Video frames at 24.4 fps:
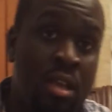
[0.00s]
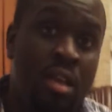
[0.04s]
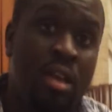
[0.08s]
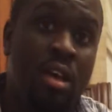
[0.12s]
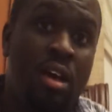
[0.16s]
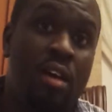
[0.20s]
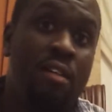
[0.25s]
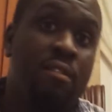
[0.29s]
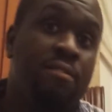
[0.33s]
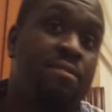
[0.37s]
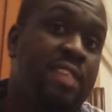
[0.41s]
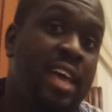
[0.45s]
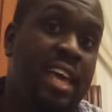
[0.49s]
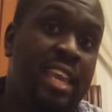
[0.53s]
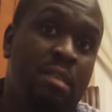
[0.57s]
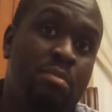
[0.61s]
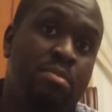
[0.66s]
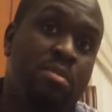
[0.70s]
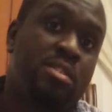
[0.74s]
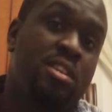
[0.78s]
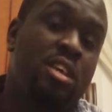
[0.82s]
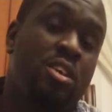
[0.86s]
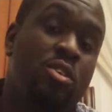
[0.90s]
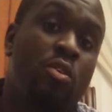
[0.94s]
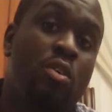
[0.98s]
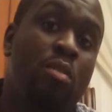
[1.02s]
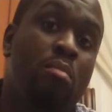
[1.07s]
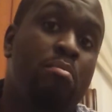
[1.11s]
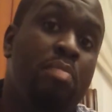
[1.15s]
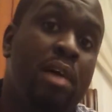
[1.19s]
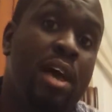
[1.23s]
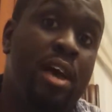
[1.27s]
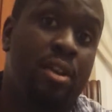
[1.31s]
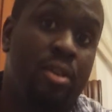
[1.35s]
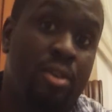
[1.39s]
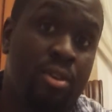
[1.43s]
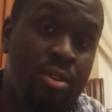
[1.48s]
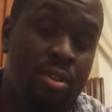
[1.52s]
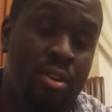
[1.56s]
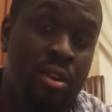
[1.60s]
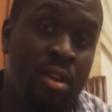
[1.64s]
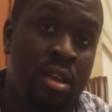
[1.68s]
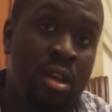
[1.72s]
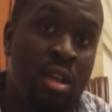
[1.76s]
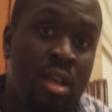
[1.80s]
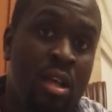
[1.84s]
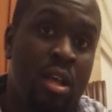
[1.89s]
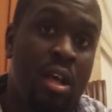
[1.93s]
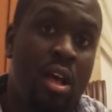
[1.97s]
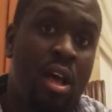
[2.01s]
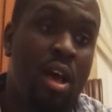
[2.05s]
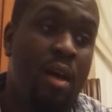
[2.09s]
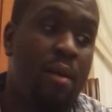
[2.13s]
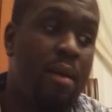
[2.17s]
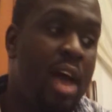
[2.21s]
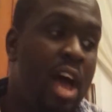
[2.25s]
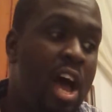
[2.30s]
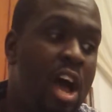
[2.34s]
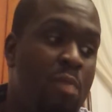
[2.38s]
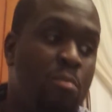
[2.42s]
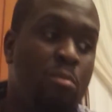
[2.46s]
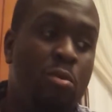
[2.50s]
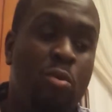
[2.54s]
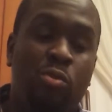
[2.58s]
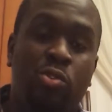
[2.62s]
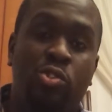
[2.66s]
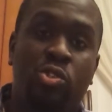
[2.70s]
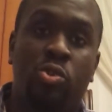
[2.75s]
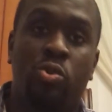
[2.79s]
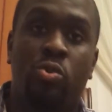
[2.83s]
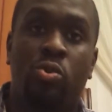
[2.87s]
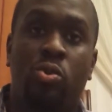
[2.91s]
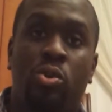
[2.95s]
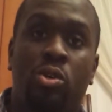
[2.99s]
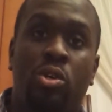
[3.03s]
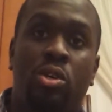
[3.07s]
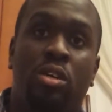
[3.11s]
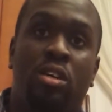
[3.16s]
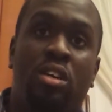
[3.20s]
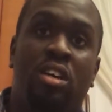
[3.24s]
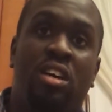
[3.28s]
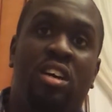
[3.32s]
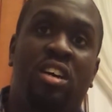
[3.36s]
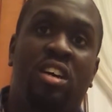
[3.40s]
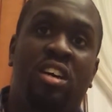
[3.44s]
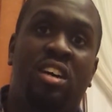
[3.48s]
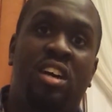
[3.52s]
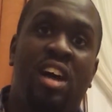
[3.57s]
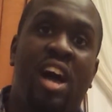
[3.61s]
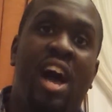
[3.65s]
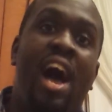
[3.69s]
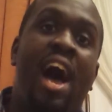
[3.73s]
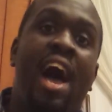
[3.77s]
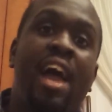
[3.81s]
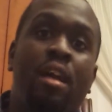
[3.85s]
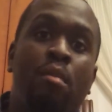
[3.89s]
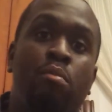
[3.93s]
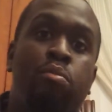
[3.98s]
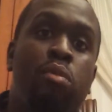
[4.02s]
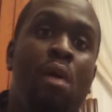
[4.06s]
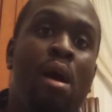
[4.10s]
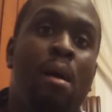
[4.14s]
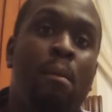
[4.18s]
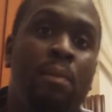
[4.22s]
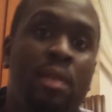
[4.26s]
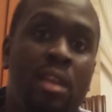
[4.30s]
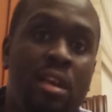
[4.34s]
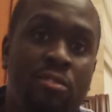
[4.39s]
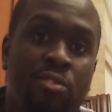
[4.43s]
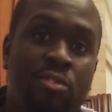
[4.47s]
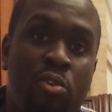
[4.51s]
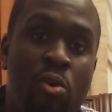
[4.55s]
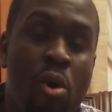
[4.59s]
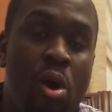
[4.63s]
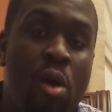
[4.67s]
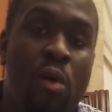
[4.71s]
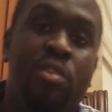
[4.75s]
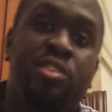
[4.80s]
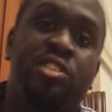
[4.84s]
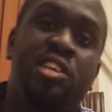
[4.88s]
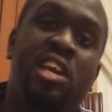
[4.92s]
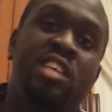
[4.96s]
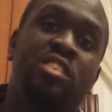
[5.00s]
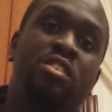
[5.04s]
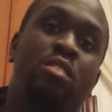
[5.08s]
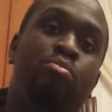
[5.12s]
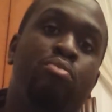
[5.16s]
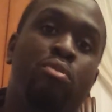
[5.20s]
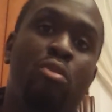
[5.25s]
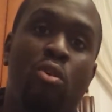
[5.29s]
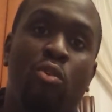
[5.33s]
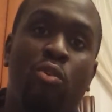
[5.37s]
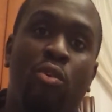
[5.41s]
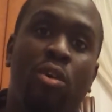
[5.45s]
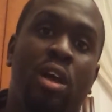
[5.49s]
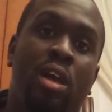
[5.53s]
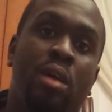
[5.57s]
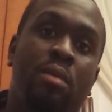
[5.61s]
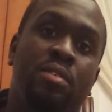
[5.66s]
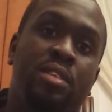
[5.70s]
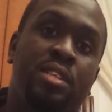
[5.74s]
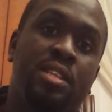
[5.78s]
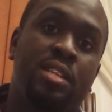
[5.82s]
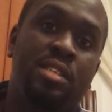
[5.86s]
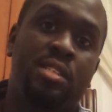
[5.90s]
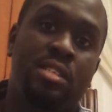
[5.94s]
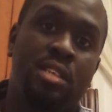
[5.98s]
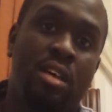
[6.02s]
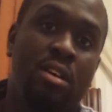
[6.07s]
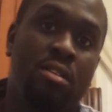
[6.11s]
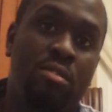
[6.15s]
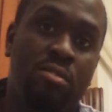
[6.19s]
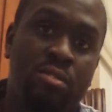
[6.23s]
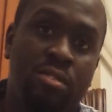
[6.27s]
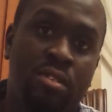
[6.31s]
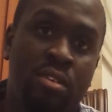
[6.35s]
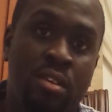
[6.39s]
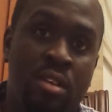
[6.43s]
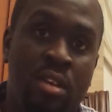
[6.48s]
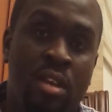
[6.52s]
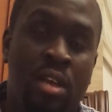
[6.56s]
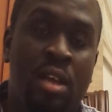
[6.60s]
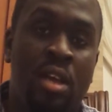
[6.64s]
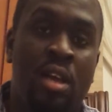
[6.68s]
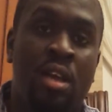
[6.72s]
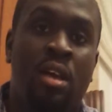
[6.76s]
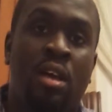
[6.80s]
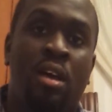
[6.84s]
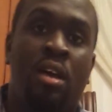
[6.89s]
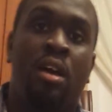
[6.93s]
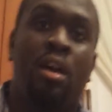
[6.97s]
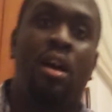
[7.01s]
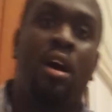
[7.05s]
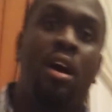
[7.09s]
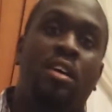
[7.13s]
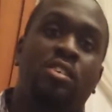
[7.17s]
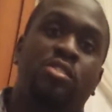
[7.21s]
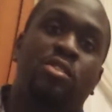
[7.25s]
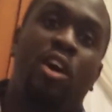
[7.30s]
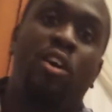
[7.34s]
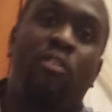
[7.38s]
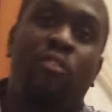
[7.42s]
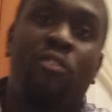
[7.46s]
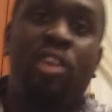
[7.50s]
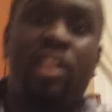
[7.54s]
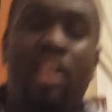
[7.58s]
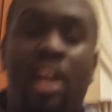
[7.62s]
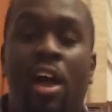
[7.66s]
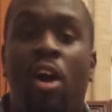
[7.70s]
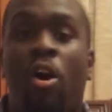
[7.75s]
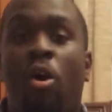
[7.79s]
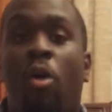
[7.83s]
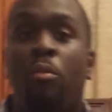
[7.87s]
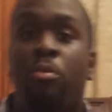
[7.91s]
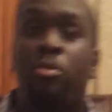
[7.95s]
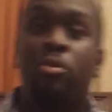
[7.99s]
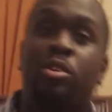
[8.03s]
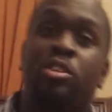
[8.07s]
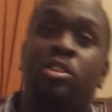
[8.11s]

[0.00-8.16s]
of 90% or better, I'll move to a higher prompt level, or I'll change the program within itself. So I hope you